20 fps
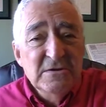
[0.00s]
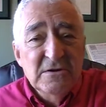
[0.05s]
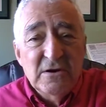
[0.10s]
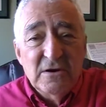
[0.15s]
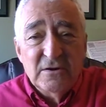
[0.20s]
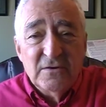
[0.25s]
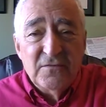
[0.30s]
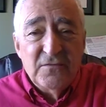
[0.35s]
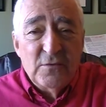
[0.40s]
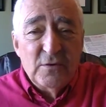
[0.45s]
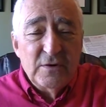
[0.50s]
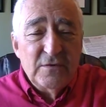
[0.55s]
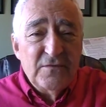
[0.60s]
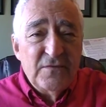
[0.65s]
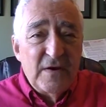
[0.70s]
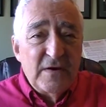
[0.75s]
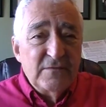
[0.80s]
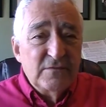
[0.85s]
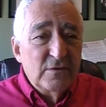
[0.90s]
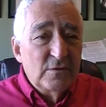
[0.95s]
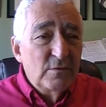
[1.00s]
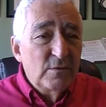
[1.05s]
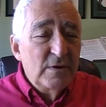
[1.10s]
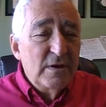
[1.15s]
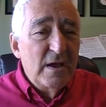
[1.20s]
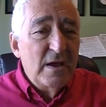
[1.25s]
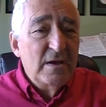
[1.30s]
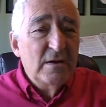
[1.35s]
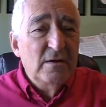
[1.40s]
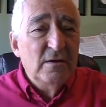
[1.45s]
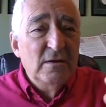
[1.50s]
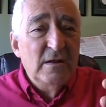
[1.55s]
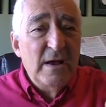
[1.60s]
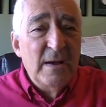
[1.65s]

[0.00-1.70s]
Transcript: on a 45 degree angle